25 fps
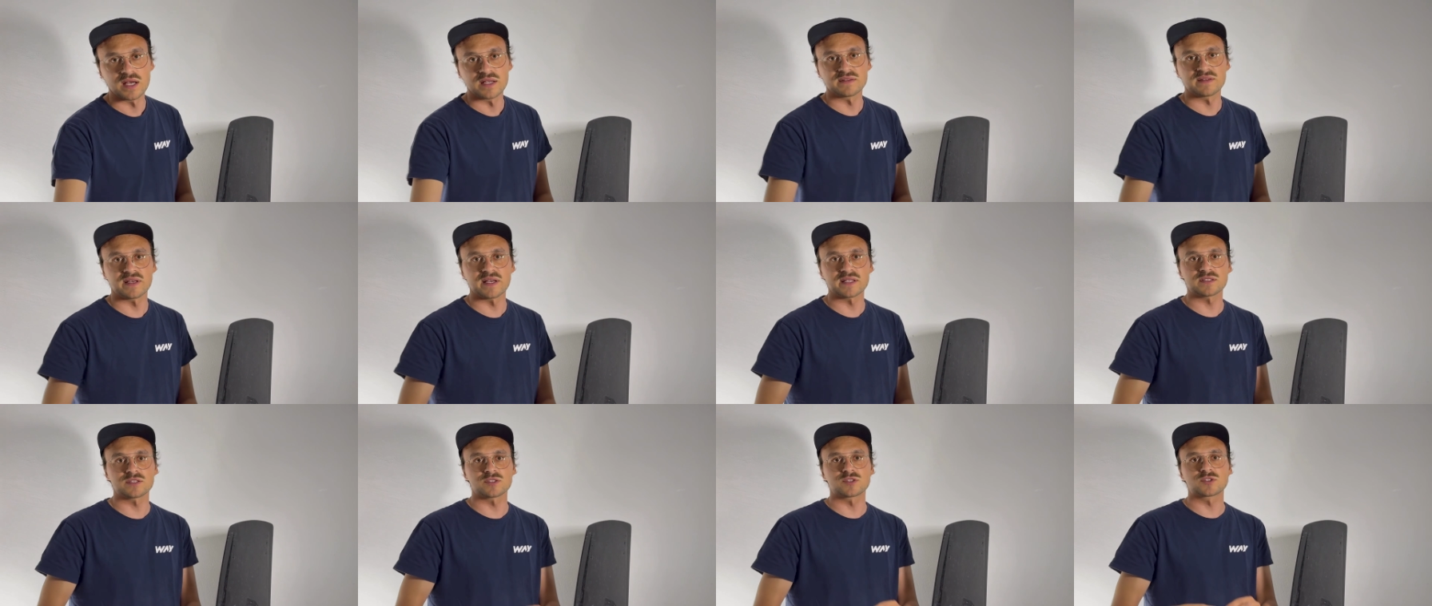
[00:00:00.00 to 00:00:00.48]

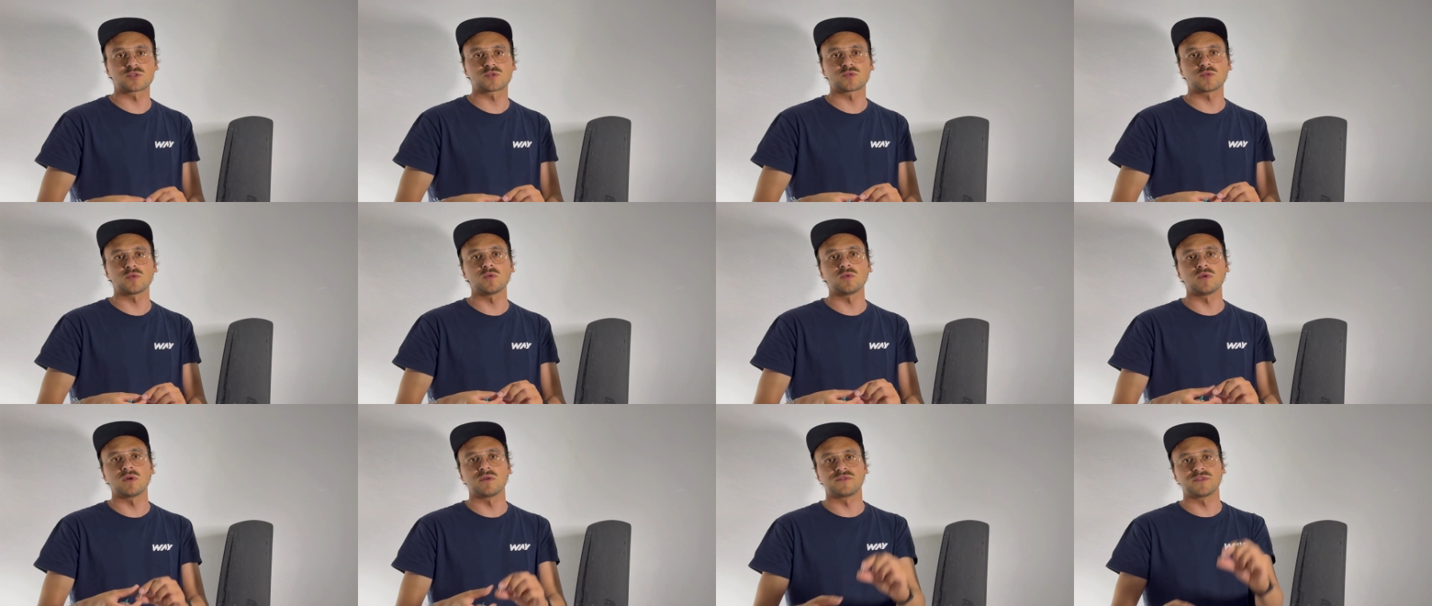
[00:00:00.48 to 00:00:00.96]
take the
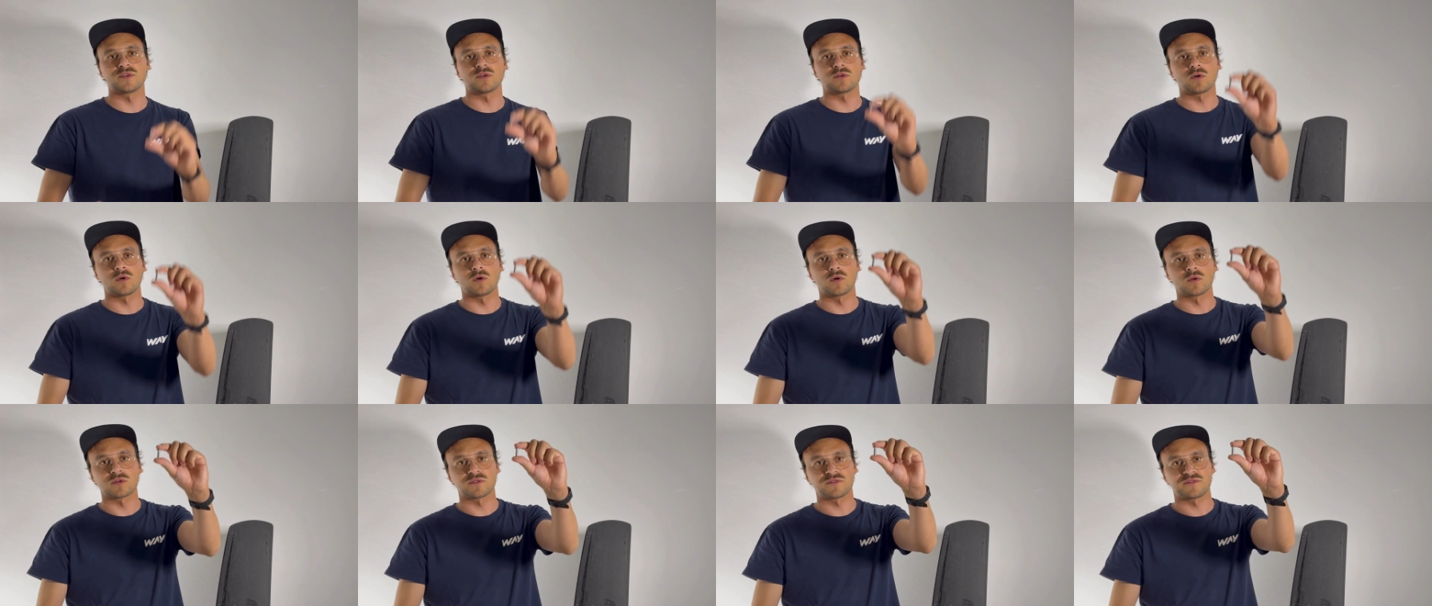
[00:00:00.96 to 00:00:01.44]
screw of your
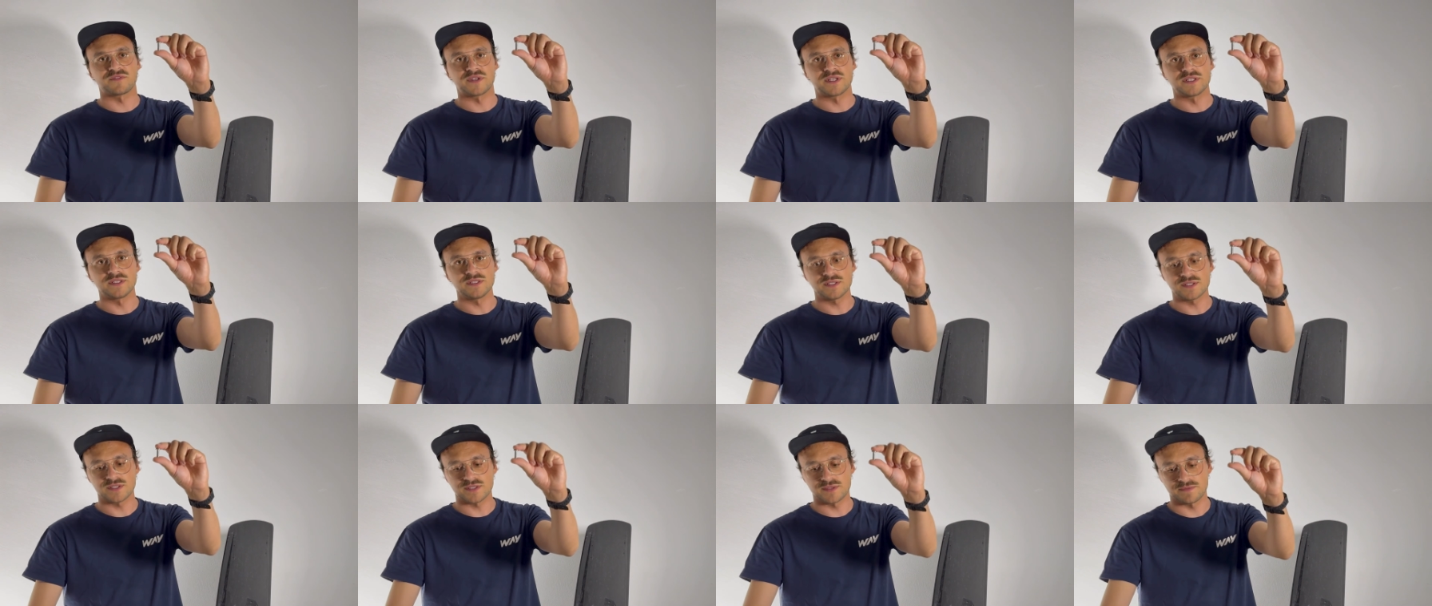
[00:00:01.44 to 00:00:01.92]
old
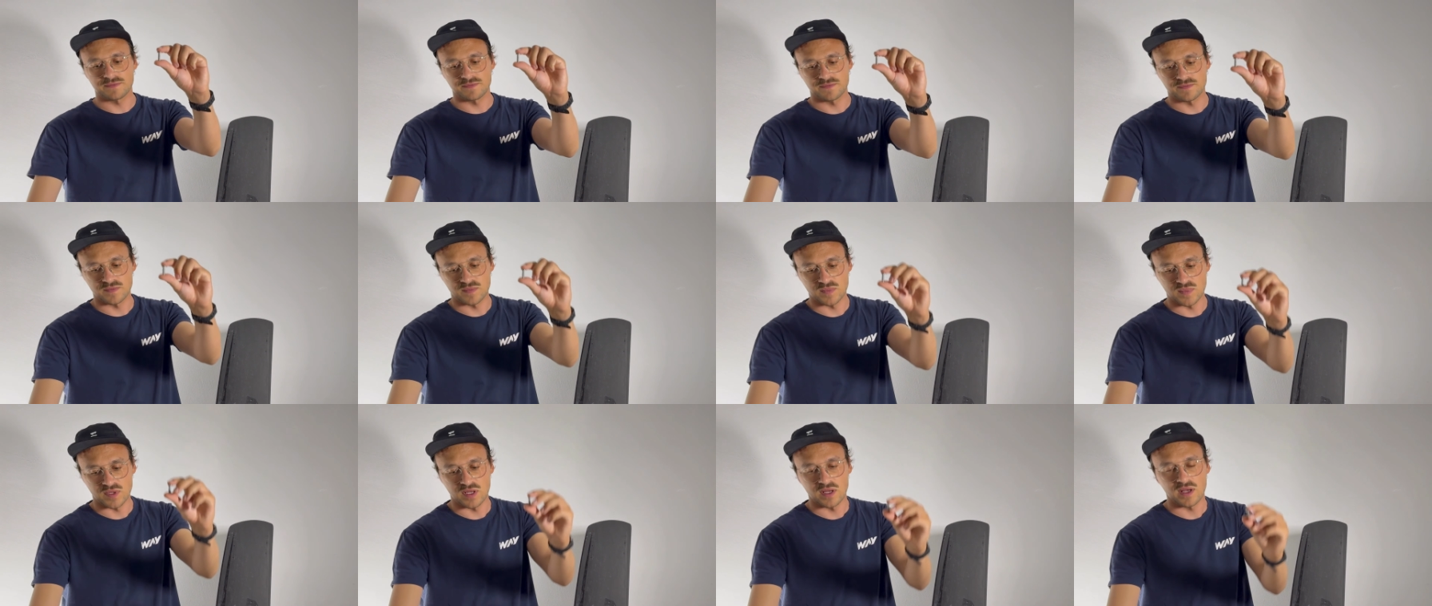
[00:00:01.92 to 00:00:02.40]
fins
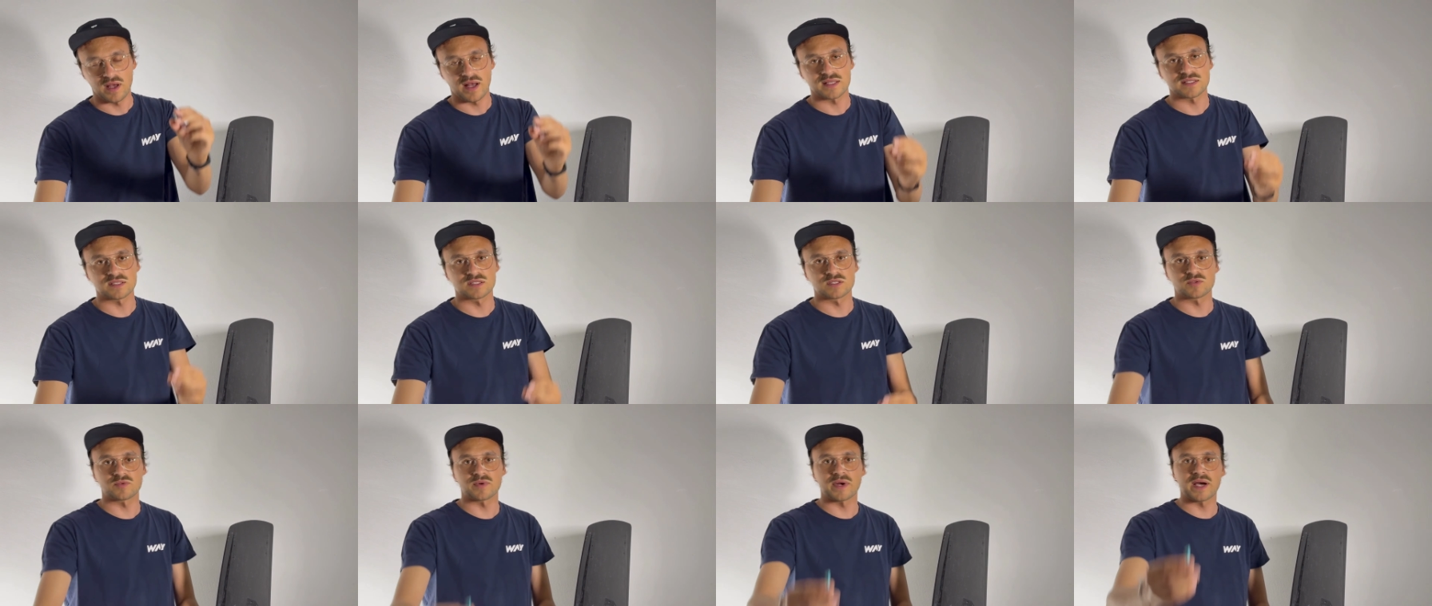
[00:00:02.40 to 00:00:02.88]
and
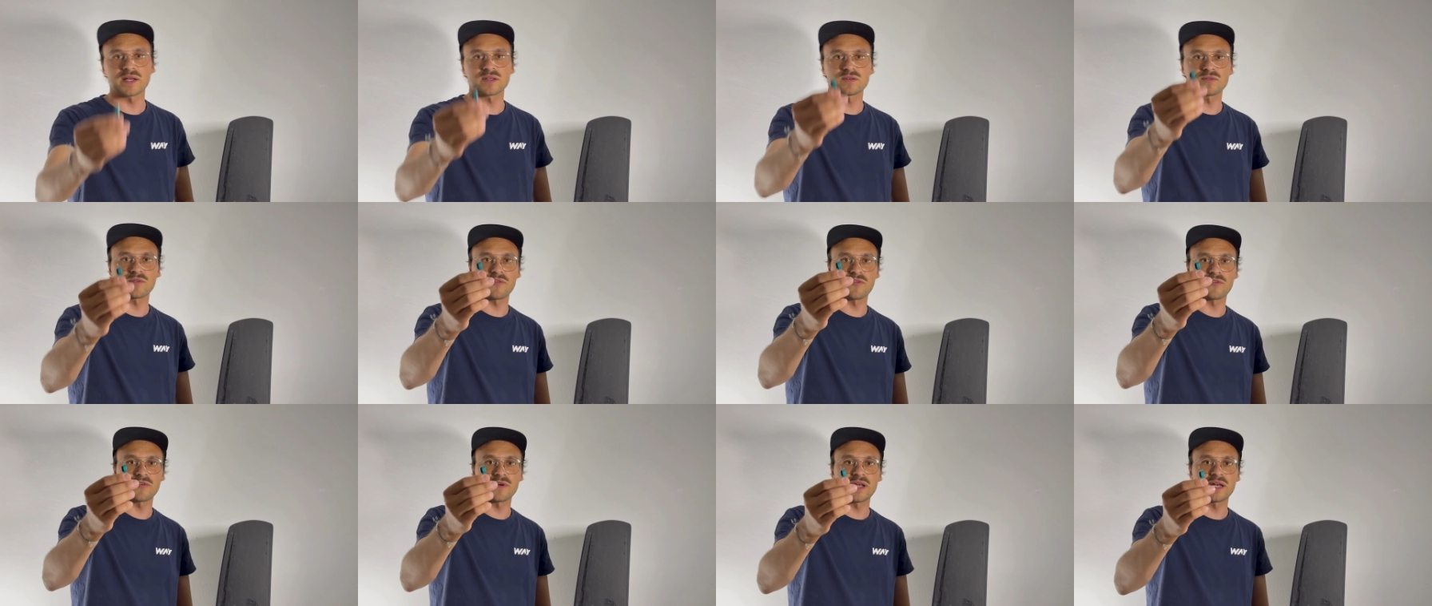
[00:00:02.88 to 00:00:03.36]
try to
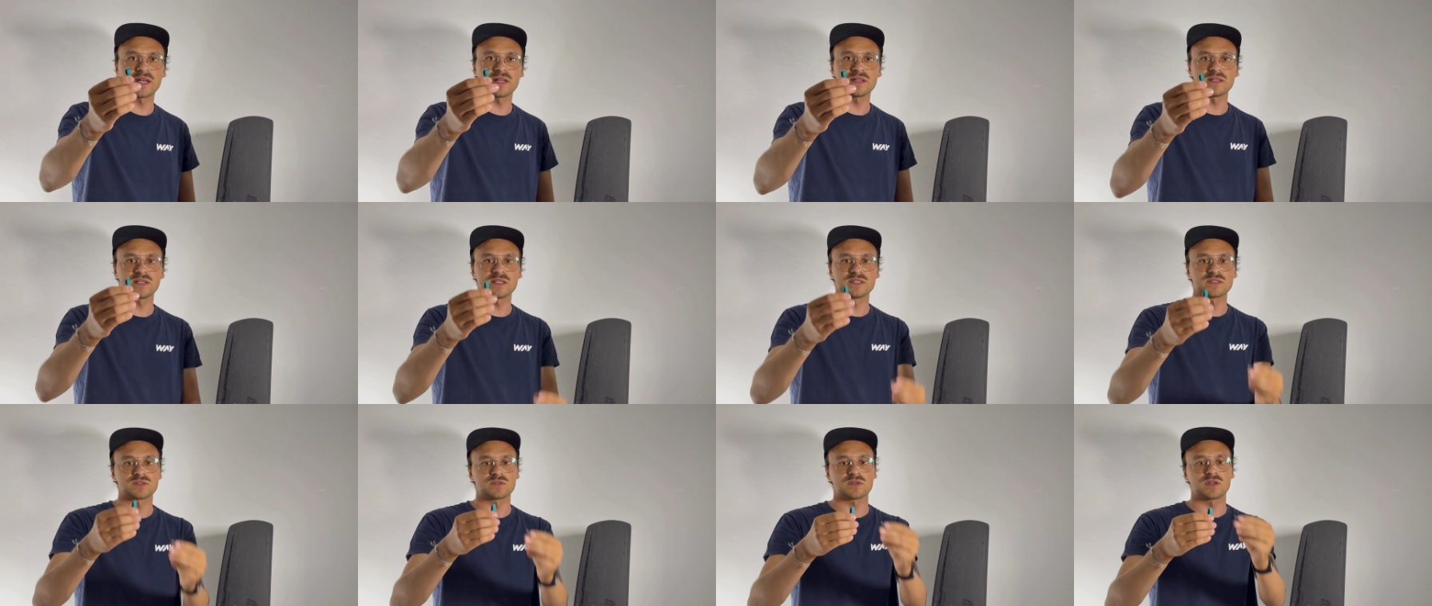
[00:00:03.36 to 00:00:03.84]
thread it
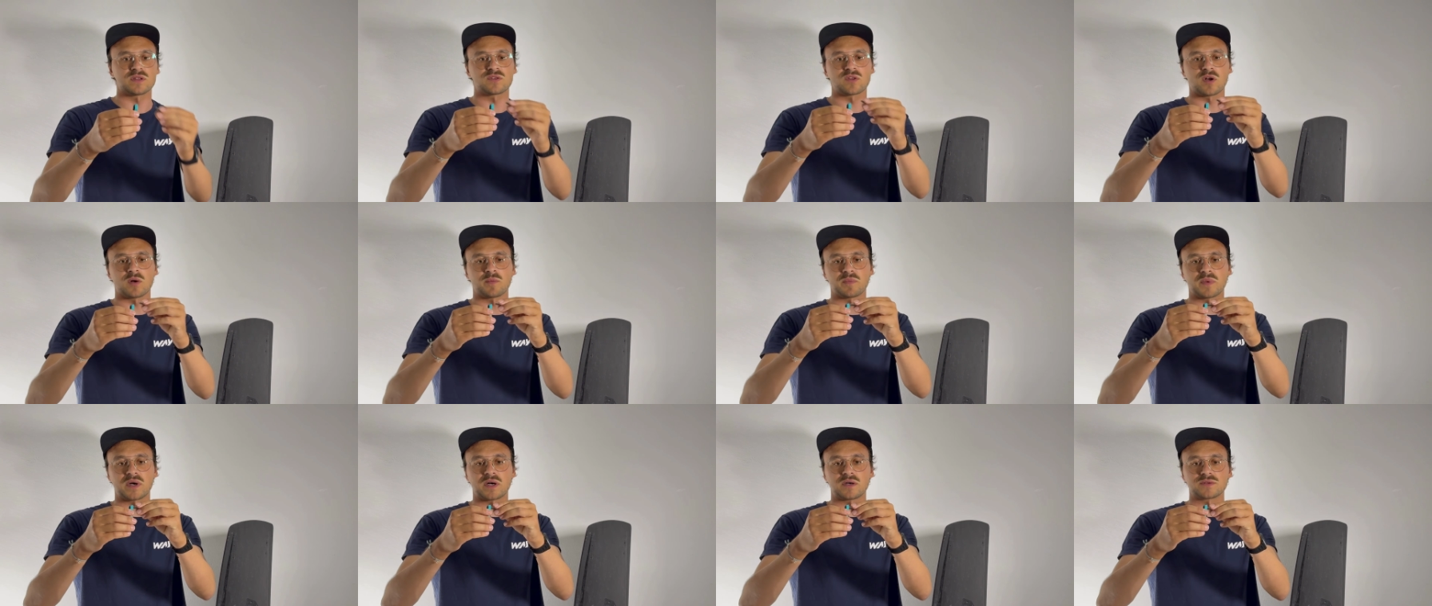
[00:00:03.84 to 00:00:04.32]
into the
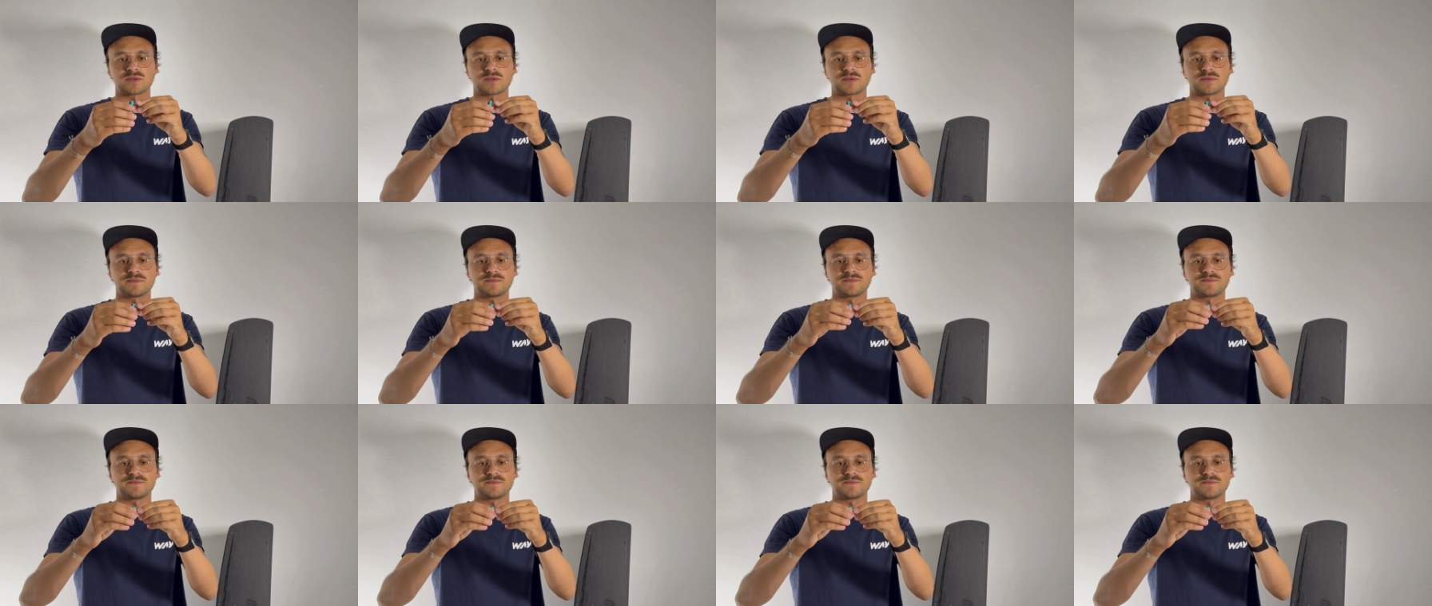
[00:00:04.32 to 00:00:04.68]
top mount.